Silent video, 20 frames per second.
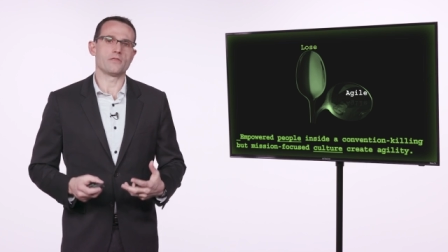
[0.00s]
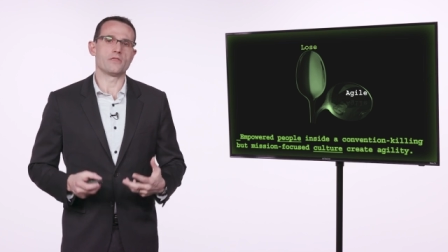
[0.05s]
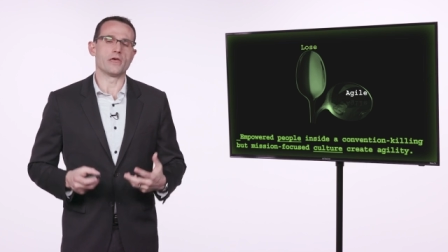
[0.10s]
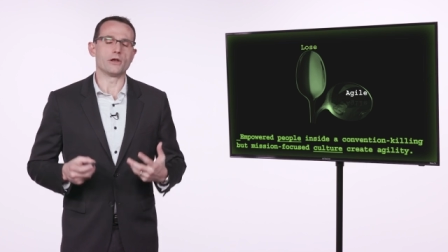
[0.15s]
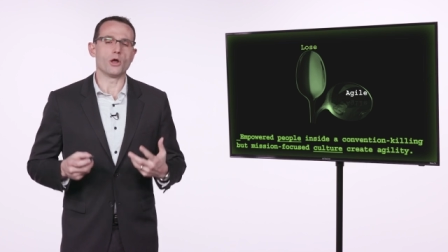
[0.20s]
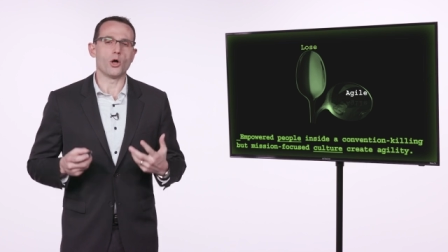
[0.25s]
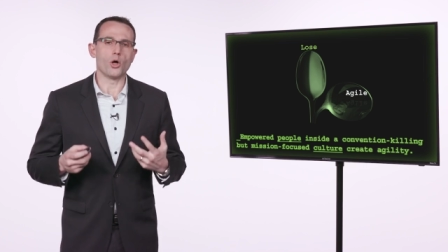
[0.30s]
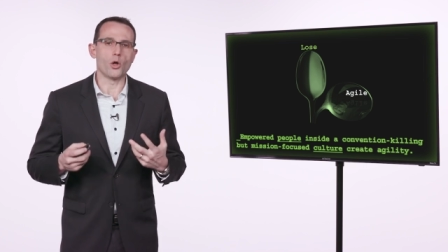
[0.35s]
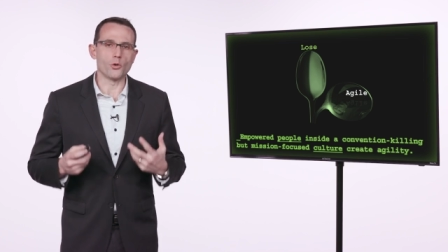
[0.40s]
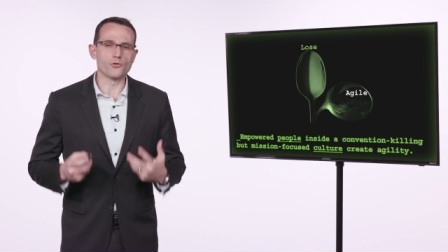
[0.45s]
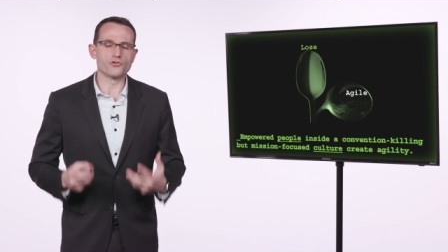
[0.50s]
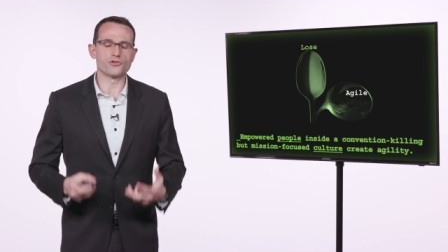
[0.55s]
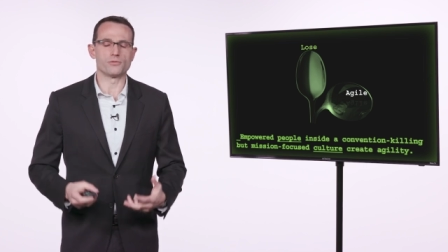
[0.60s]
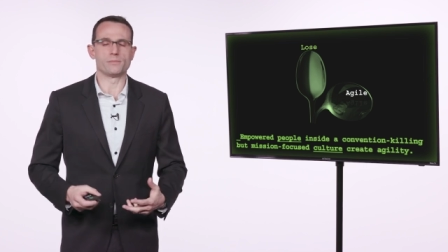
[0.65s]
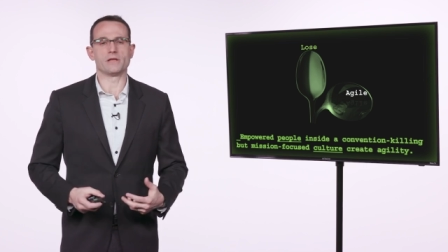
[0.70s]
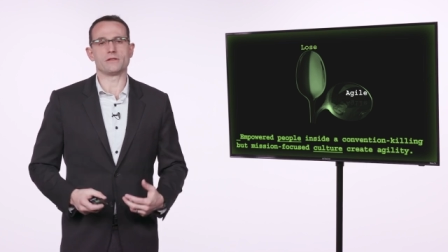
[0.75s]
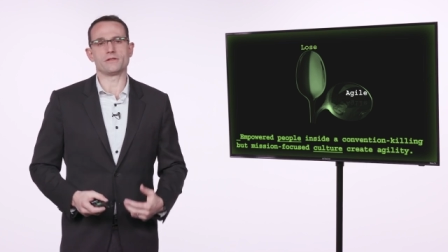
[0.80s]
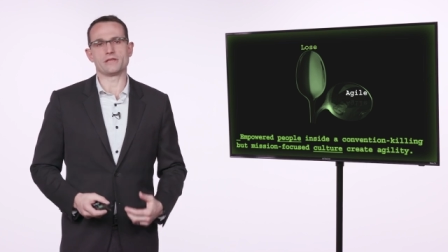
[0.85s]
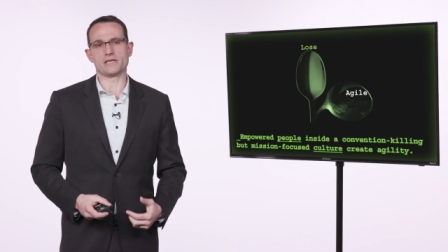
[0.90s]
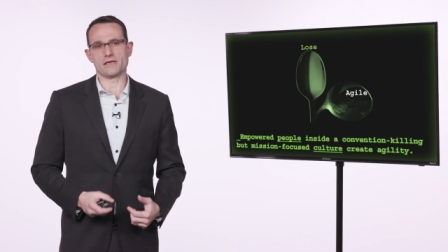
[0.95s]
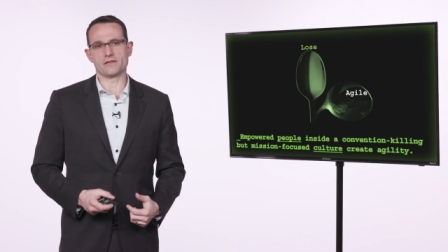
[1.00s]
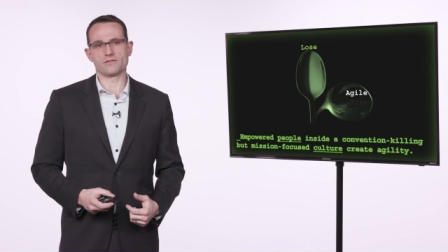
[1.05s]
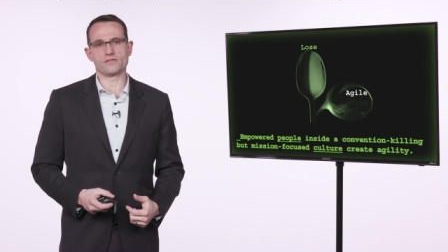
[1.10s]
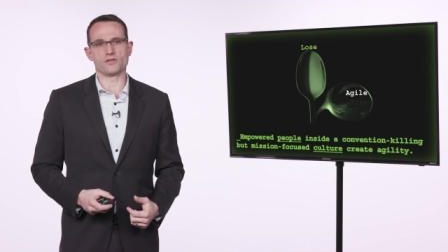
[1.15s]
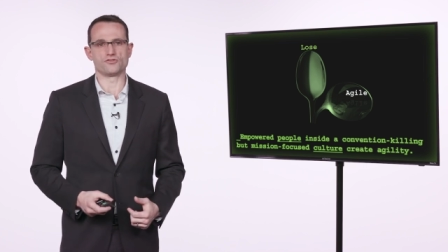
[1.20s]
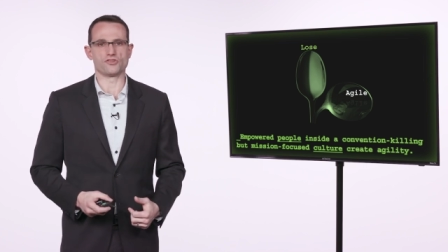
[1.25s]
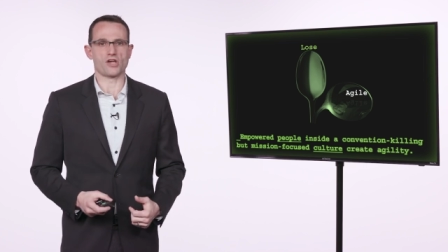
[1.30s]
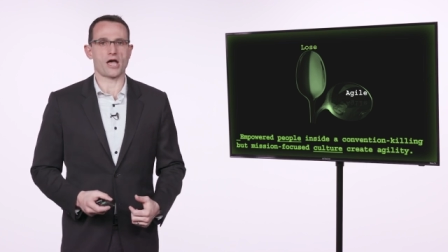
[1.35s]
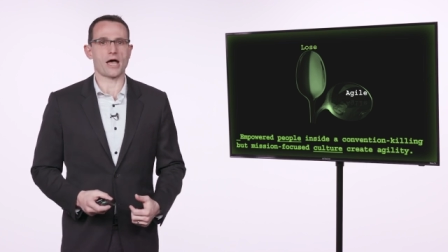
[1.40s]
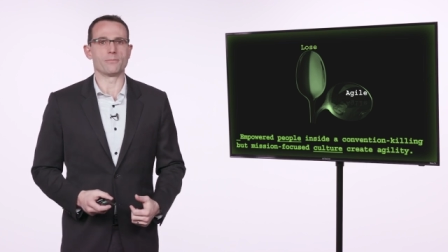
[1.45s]
that ultimately get
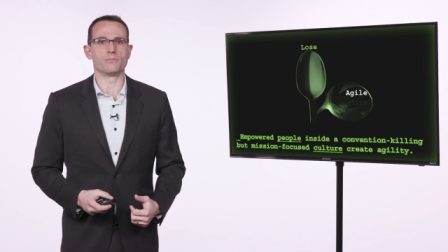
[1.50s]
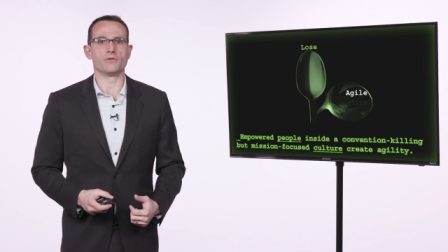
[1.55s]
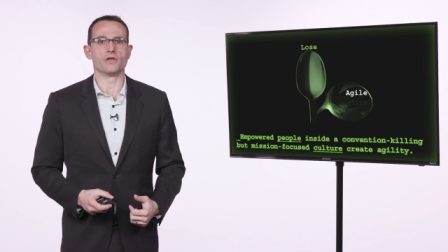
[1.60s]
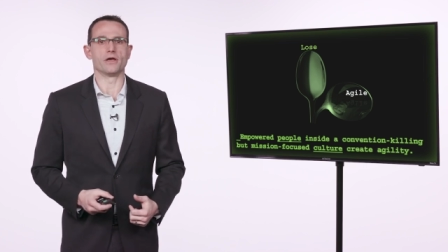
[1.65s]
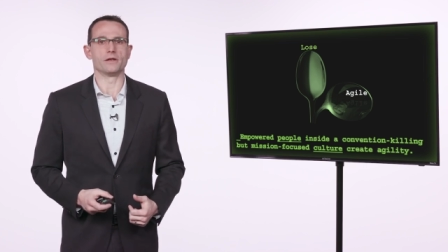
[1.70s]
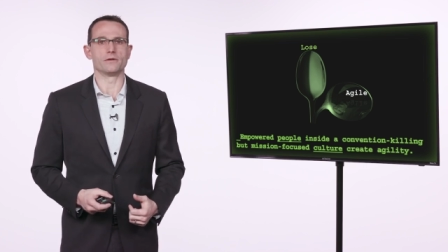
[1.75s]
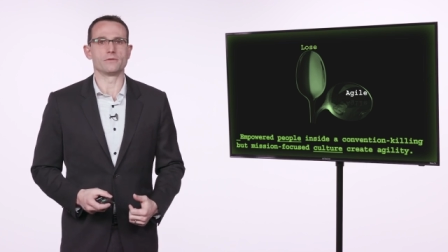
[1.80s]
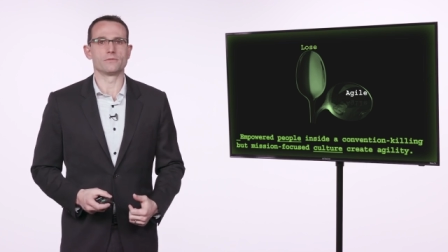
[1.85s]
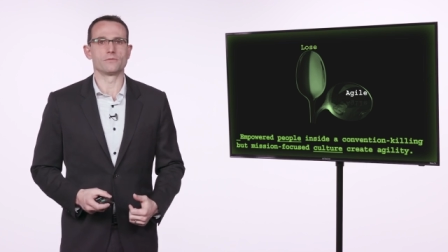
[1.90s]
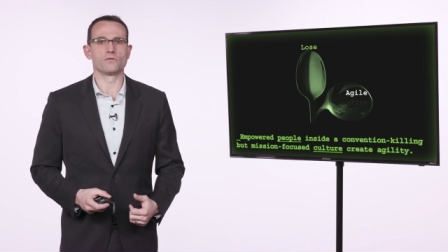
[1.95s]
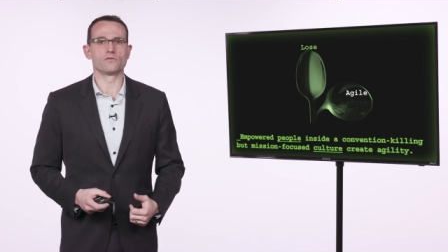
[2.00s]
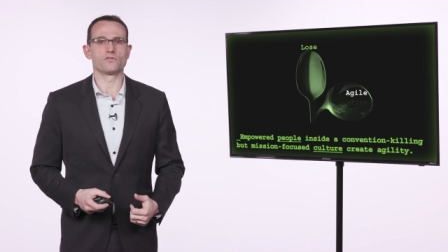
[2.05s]
the job done.